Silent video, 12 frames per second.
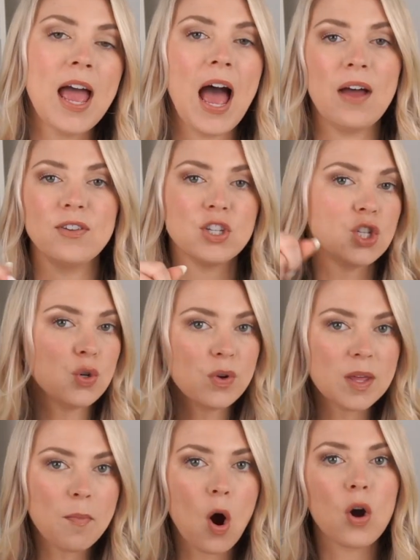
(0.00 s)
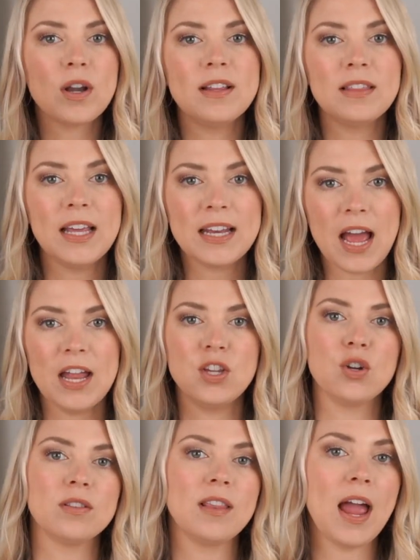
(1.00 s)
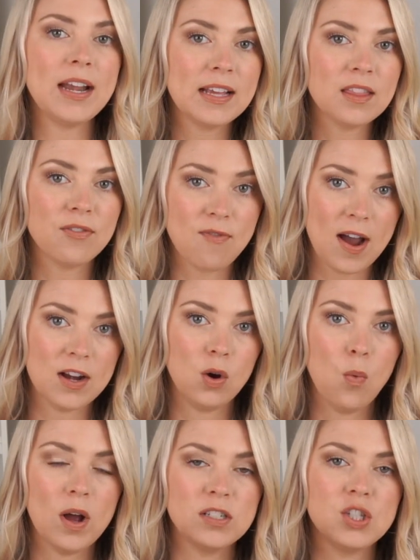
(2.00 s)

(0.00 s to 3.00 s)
having 2 of them already lit and you're lighting the final one.